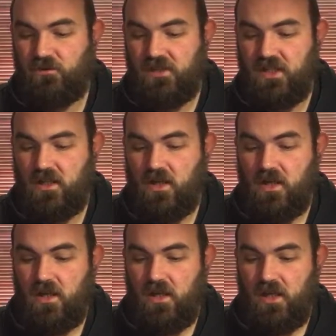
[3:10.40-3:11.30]
video,
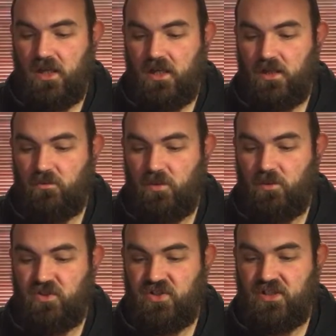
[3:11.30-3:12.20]
but
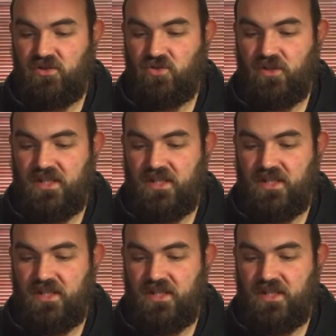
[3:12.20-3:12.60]
we're just going to try